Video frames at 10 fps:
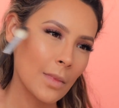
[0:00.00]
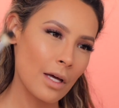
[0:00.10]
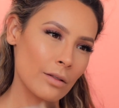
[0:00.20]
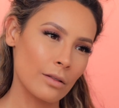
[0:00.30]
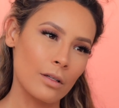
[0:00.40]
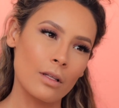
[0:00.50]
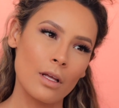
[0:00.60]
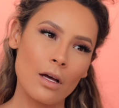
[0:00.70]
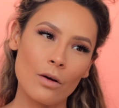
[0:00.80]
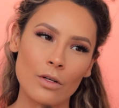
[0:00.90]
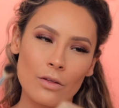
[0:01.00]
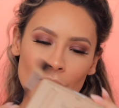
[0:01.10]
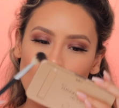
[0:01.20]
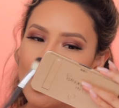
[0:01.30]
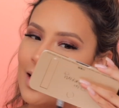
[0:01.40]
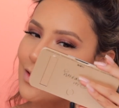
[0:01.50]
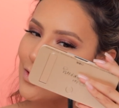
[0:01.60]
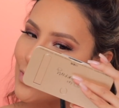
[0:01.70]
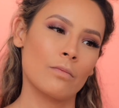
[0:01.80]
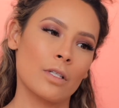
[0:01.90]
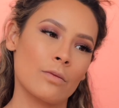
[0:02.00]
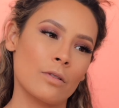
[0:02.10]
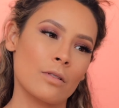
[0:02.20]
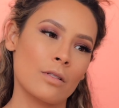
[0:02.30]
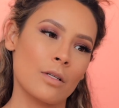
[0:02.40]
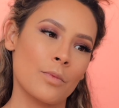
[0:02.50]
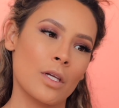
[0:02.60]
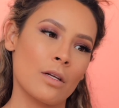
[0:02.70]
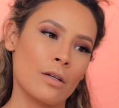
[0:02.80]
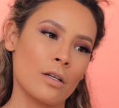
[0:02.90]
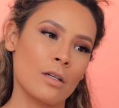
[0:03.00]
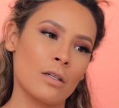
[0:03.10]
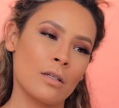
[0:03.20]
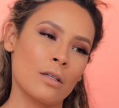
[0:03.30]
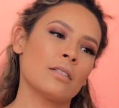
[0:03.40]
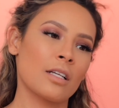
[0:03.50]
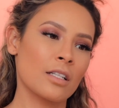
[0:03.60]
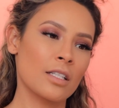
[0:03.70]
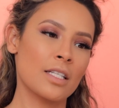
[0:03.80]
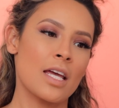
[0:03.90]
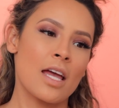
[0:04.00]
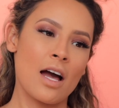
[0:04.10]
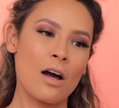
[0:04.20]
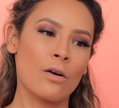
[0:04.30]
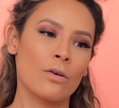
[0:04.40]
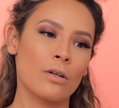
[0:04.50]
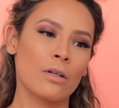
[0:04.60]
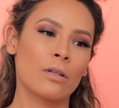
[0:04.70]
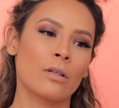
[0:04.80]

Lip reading: Add a little glow to the face. Might as well, since I'm here, décolleté out.